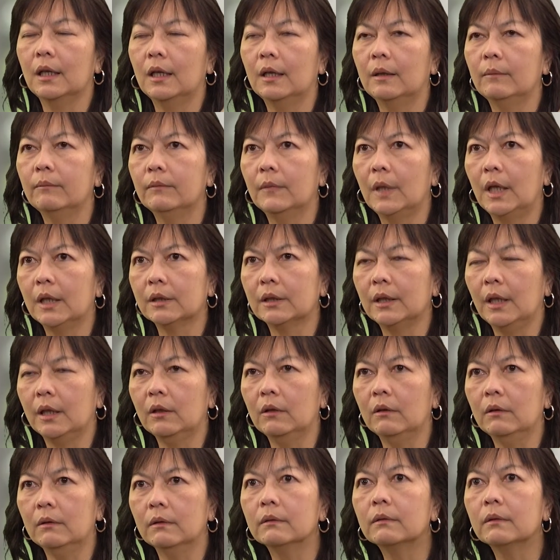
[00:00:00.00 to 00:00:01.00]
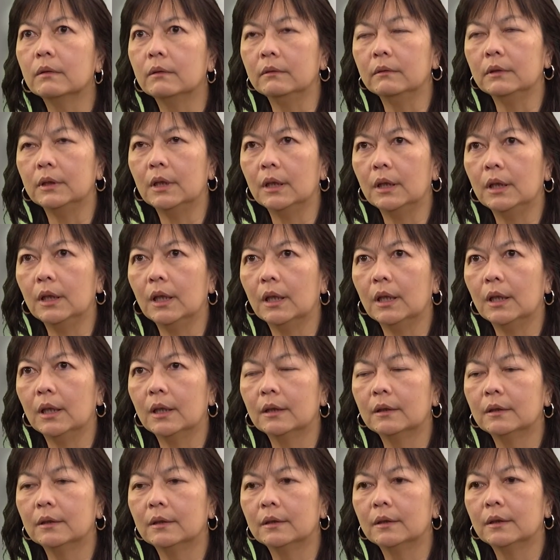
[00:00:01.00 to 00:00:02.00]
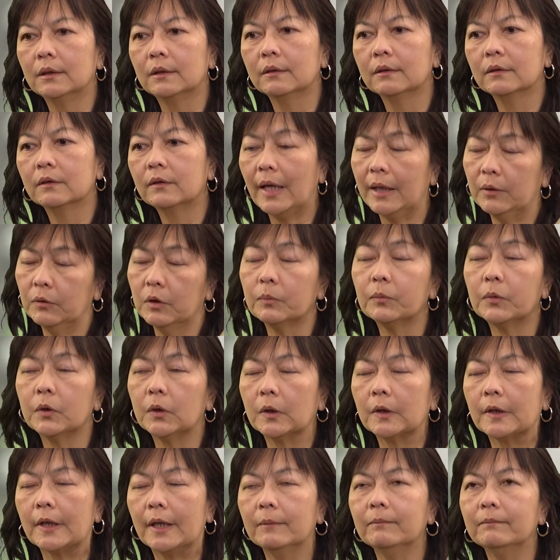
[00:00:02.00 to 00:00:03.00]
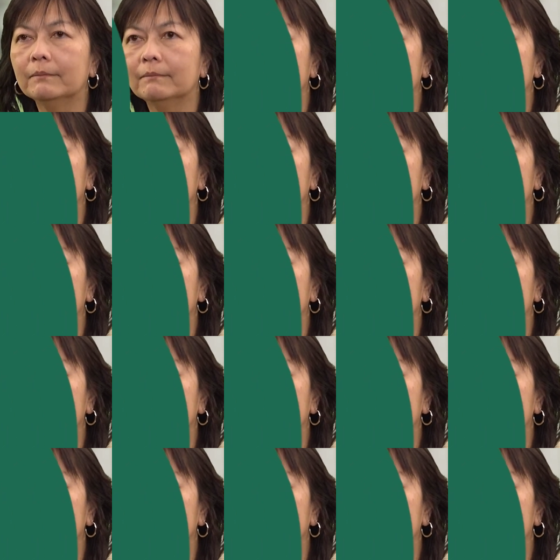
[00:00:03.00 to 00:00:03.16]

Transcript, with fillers: um, as they go through the uh, graduate program.